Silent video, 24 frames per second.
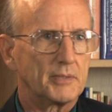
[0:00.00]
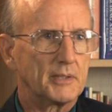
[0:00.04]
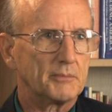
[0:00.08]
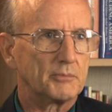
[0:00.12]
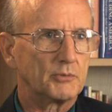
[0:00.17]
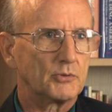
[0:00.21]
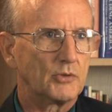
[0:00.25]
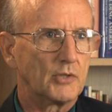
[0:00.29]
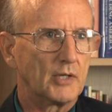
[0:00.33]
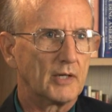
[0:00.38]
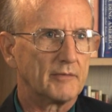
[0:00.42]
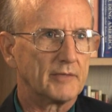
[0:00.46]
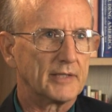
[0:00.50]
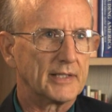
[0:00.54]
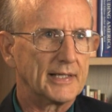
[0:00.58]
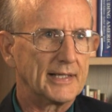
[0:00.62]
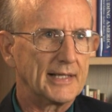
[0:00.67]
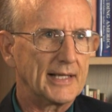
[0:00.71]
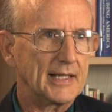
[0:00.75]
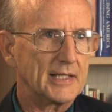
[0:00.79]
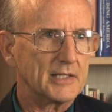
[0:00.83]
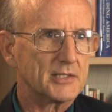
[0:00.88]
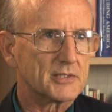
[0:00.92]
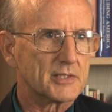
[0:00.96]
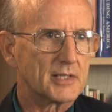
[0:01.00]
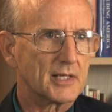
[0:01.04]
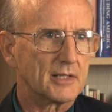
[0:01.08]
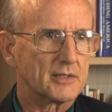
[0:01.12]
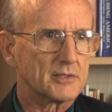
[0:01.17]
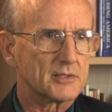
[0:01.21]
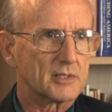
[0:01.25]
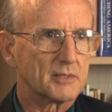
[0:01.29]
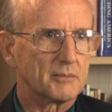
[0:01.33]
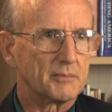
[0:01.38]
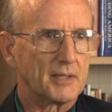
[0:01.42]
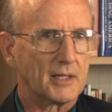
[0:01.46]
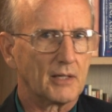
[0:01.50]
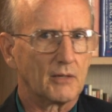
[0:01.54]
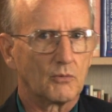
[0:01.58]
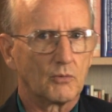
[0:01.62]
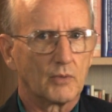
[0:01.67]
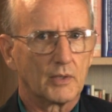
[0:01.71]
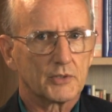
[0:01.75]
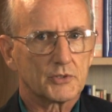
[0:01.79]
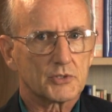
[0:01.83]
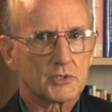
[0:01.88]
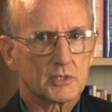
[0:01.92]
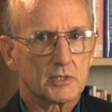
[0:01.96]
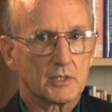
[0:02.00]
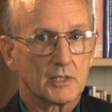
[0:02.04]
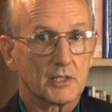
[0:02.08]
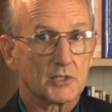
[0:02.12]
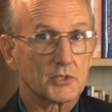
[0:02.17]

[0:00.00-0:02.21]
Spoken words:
people who have an innate sense about what's